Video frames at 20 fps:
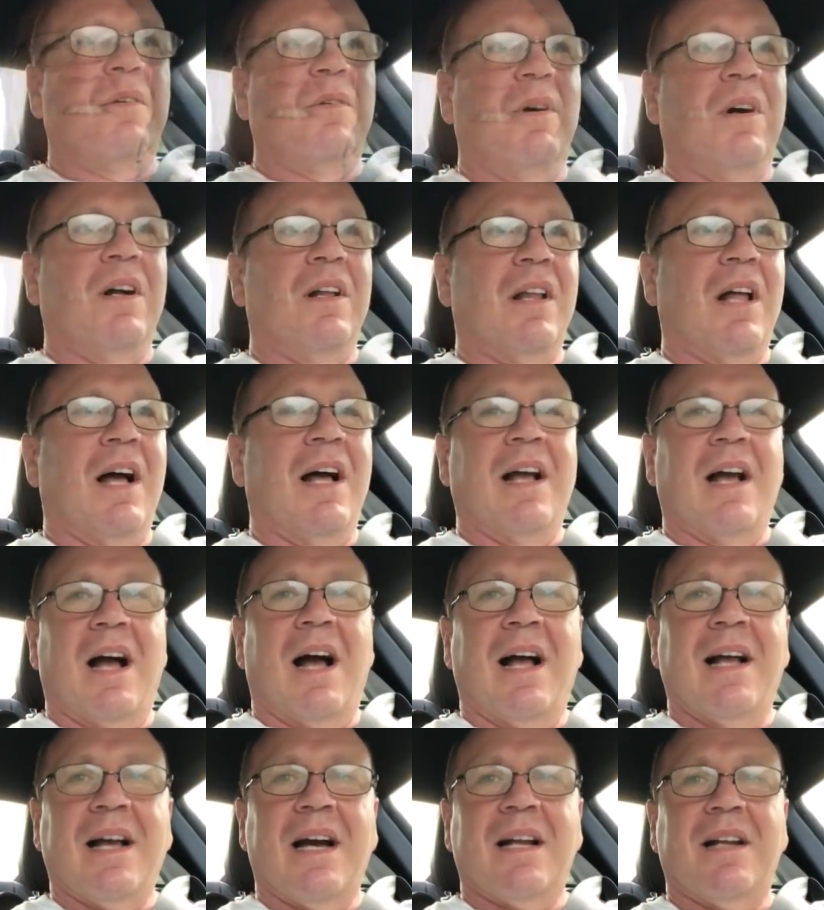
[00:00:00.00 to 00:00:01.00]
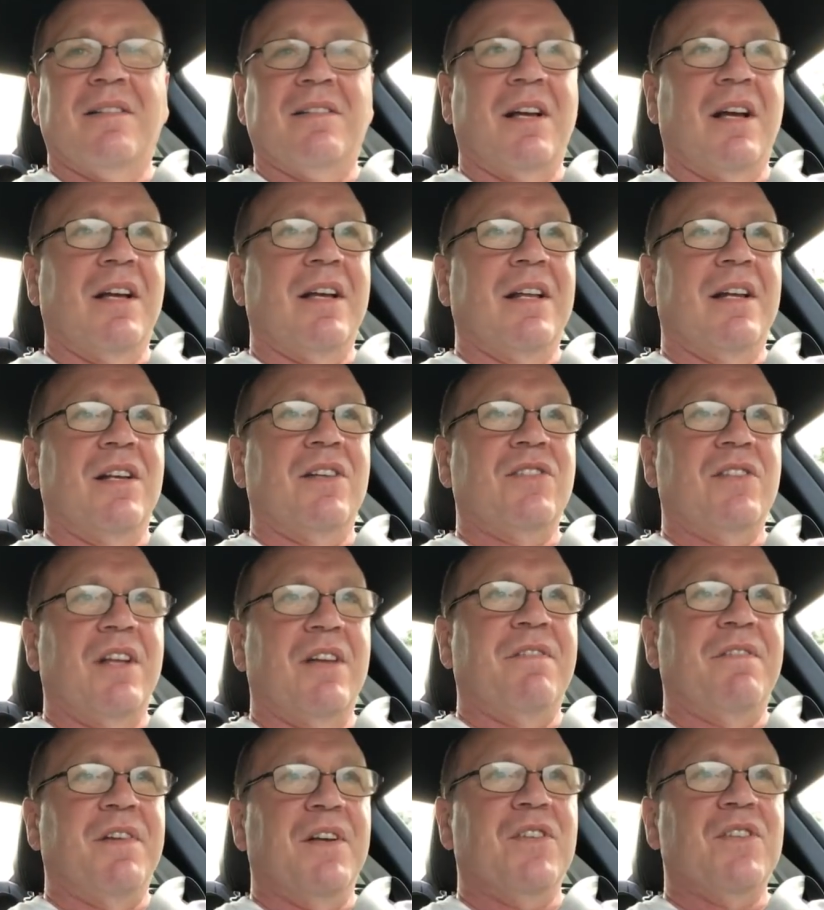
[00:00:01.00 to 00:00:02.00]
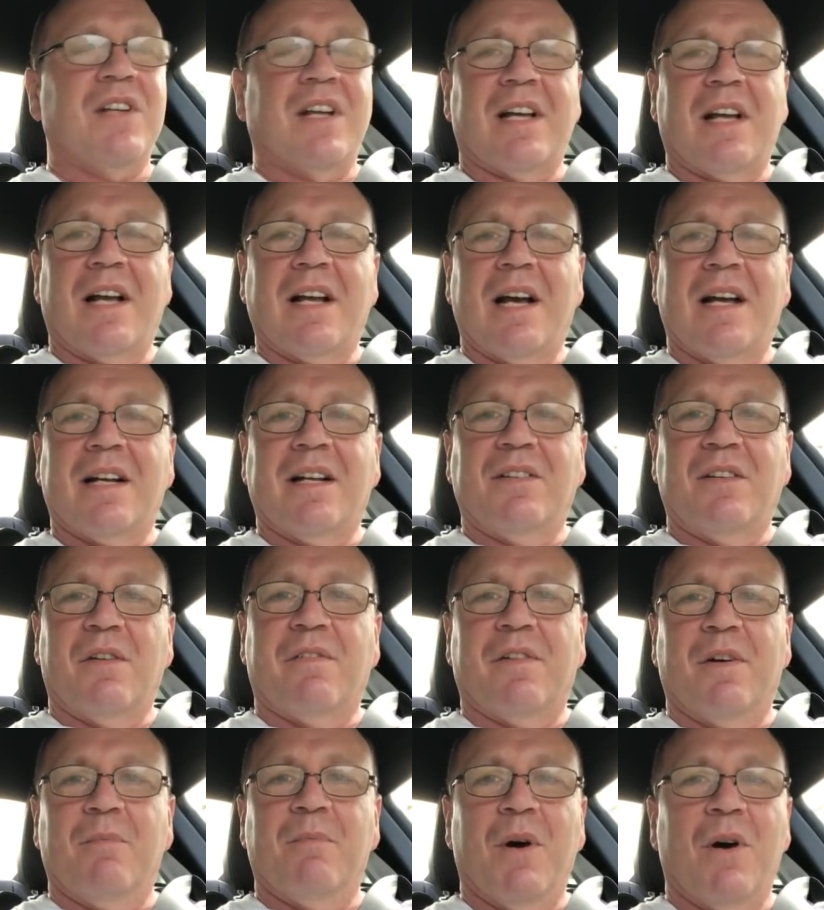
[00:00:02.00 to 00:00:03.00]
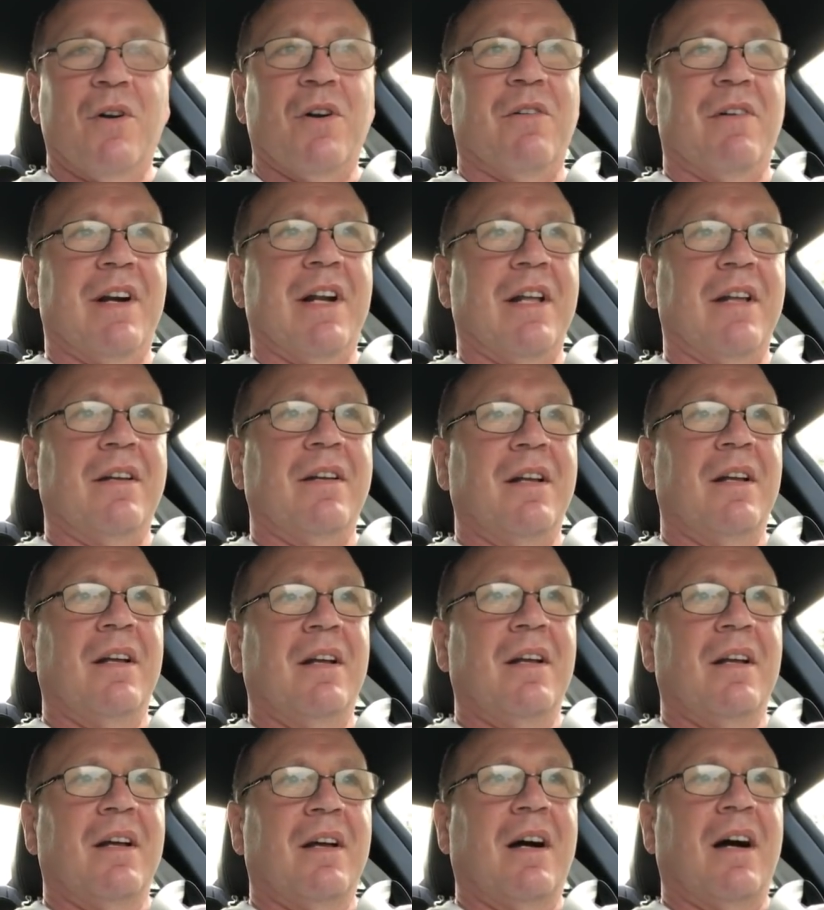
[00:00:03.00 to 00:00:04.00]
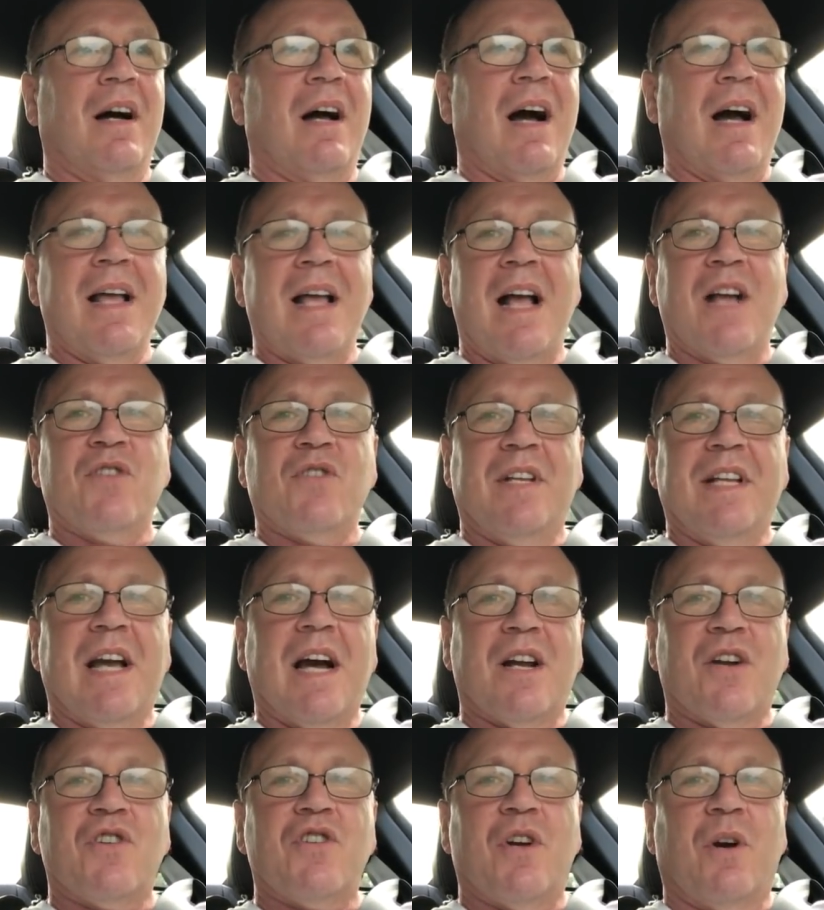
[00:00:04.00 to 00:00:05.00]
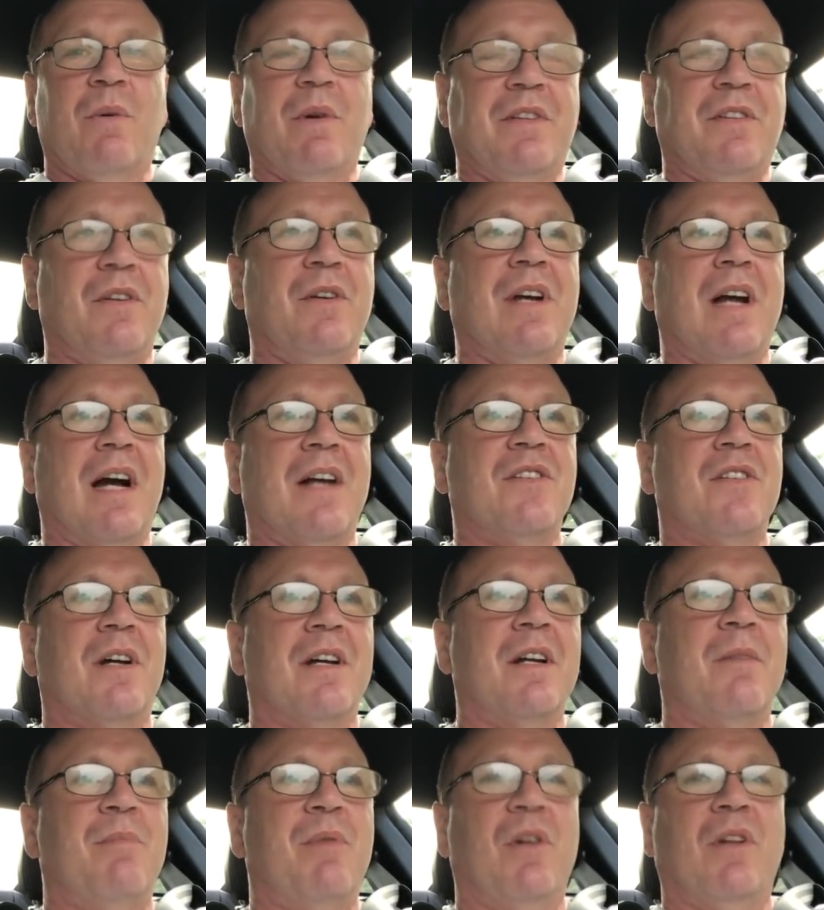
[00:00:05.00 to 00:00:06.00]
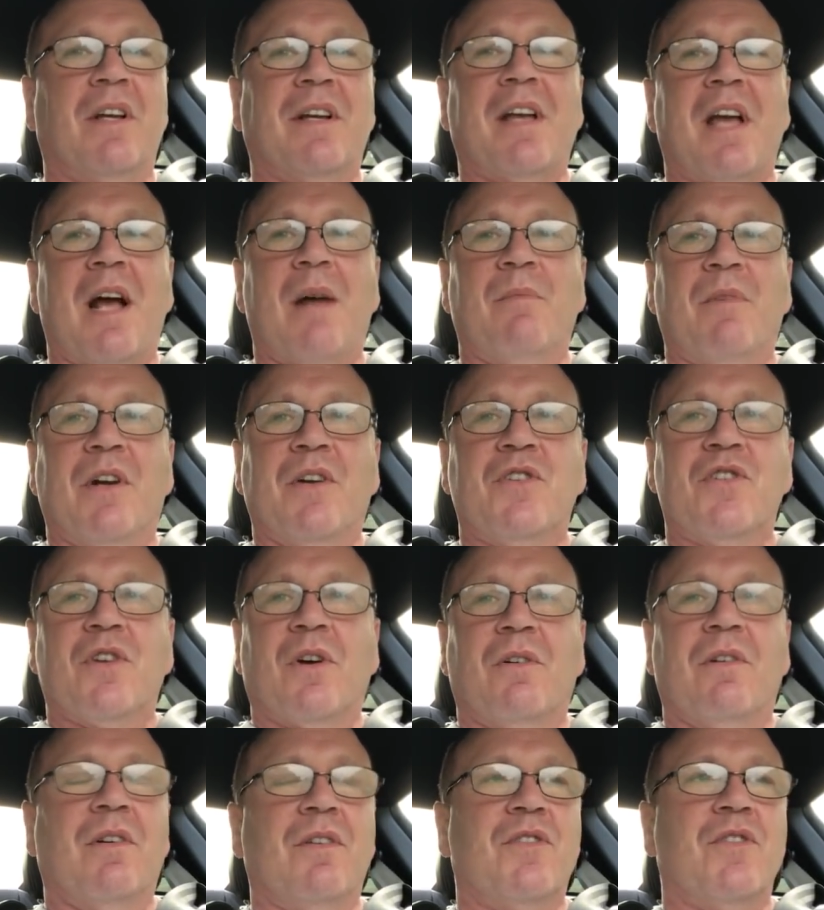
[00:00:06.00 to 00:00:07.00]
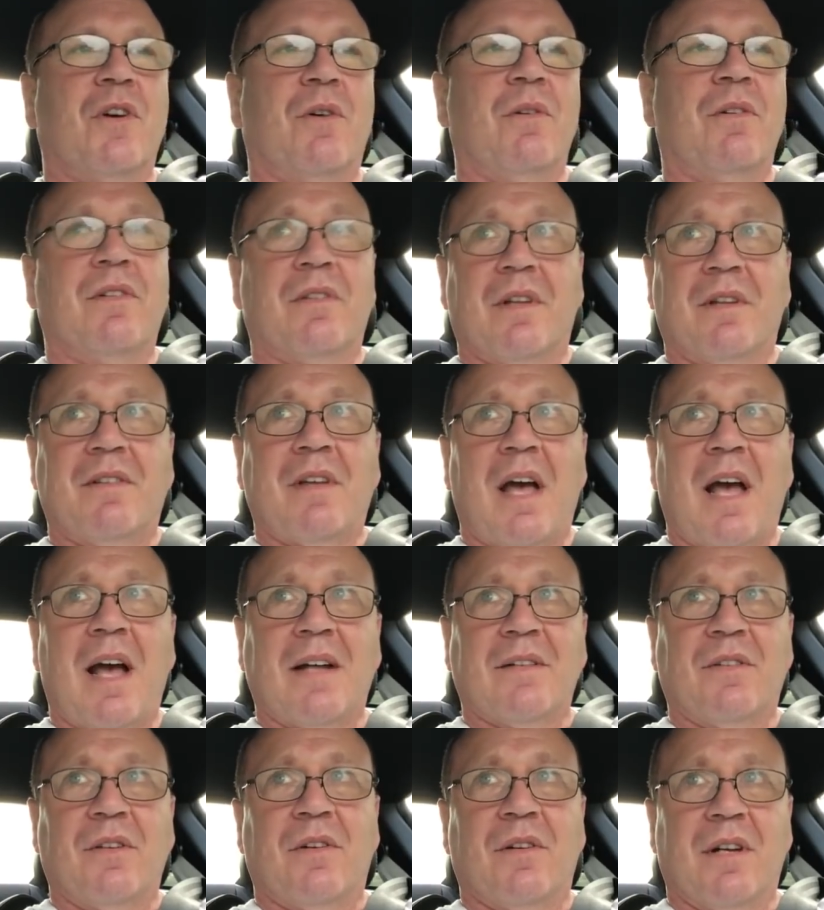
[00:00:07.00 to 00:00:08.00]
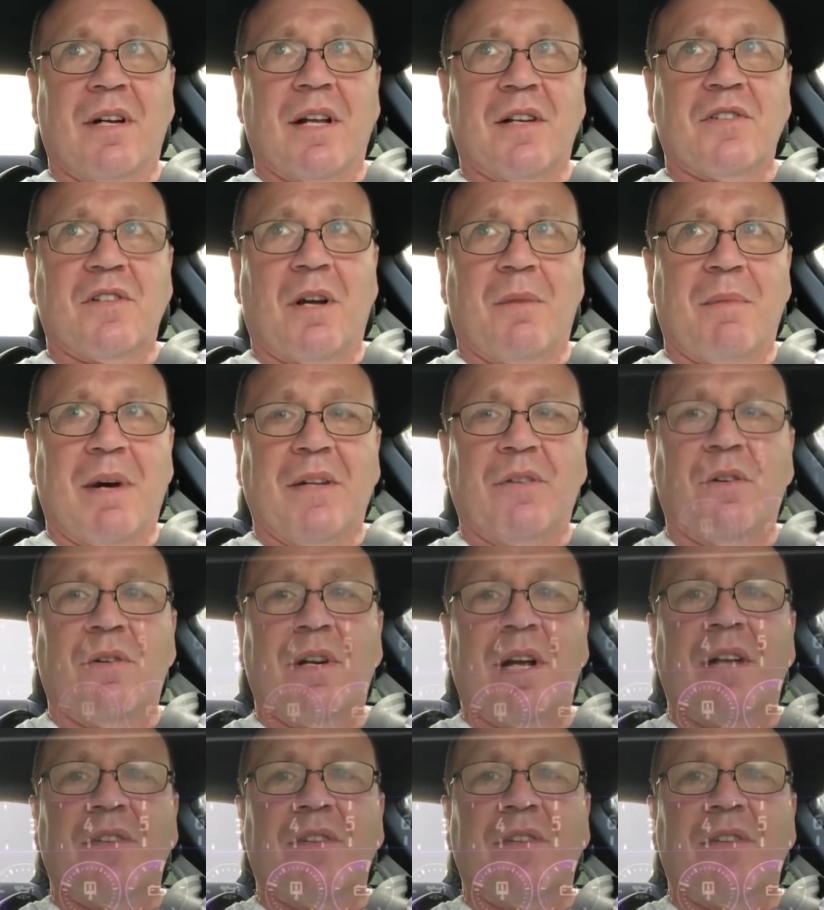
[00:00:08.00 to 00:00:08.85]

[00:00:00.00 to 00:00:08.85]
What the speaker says: Well, I gotta tell you, this thing feels like I got a different motor in it. I actually got to show it to you guys. I'm going to pull the camera and show the tack to you the next time I do